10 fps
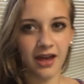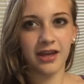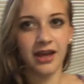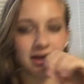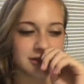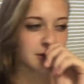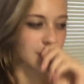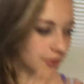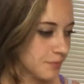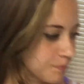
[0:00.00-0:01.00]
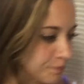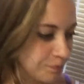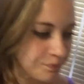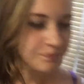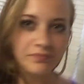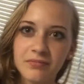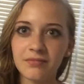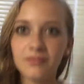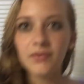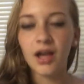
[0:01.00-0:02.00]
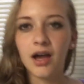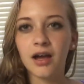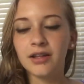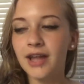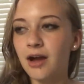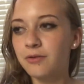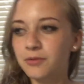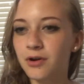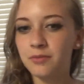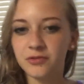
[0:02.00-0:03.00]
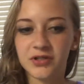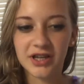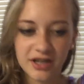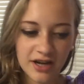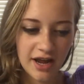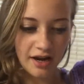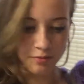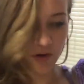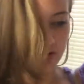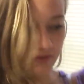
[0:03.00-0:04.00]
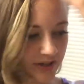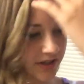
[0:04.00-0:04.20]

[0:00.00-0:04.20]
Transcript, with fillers: Yeah. So. Now we're all moved in and most of our